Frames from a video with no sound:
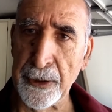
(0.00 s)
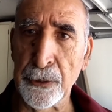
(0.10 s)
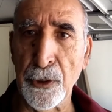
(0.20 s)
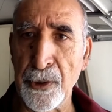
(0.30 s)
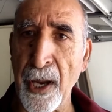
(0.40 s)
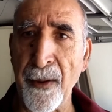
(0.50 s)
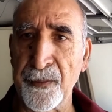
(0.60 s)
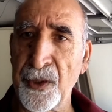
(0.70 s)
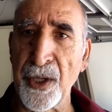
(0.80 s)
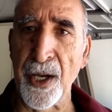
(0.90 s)
So you have
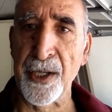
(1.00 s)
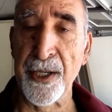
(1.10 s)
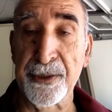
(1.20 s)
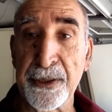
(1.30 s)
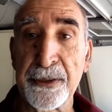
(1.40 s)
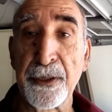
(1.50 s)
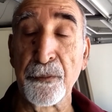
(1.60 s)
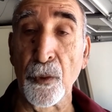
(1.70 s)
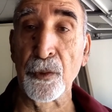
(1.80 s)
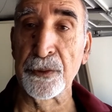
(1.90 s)
360
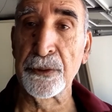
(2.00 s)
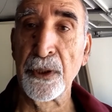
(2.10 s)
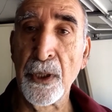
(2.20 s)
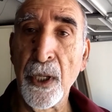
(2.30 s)
volts